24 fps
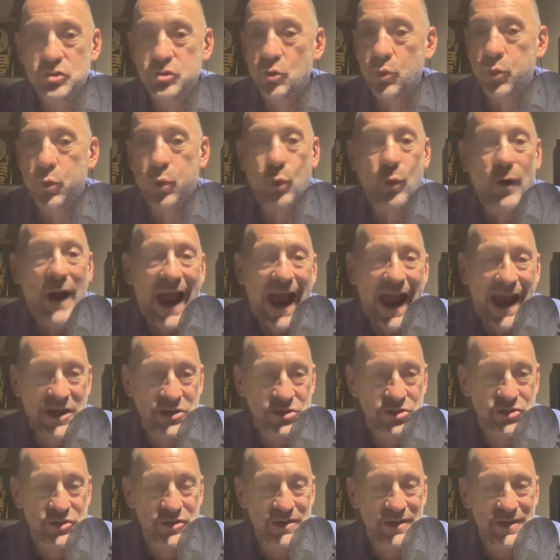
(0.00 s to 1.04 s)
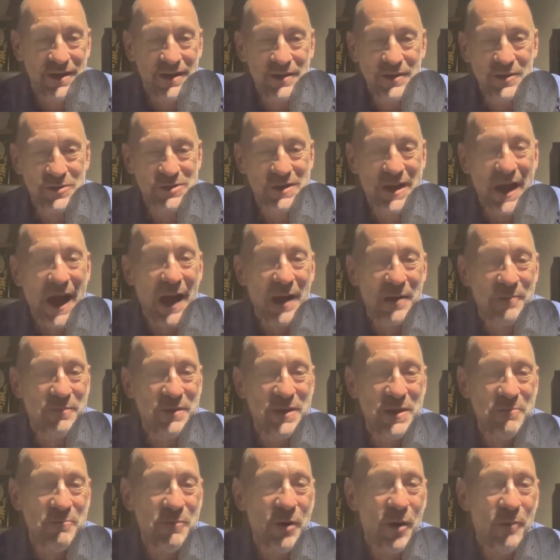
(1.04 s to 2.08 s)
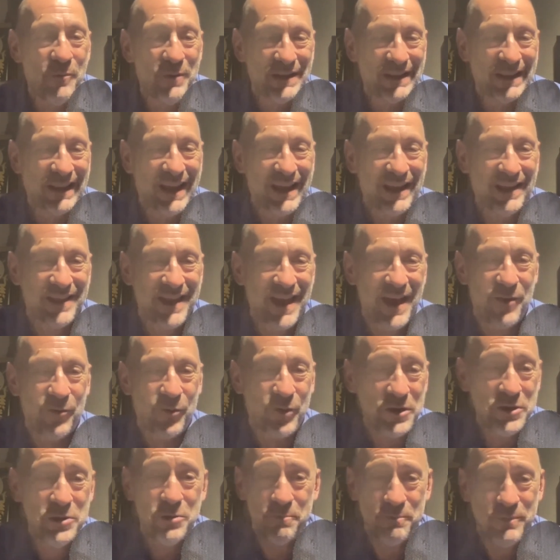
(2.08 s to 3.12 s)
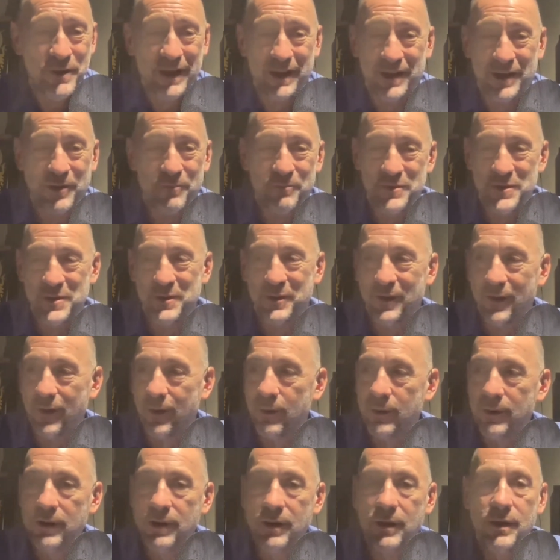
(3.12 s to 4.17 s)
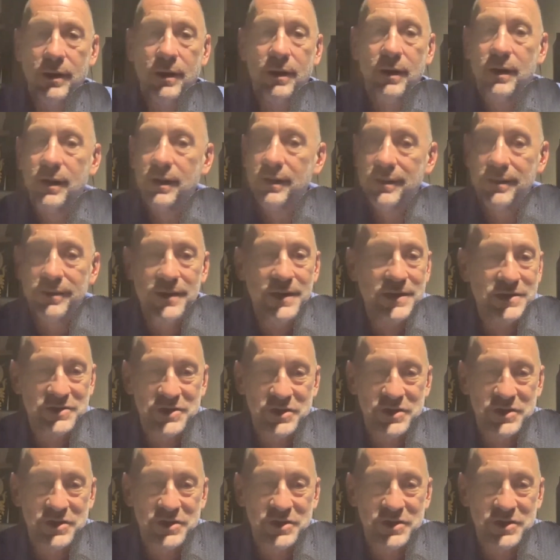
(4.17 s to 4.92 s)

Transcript: trashed? There's got to be a moment like that where you pick it up and you go, this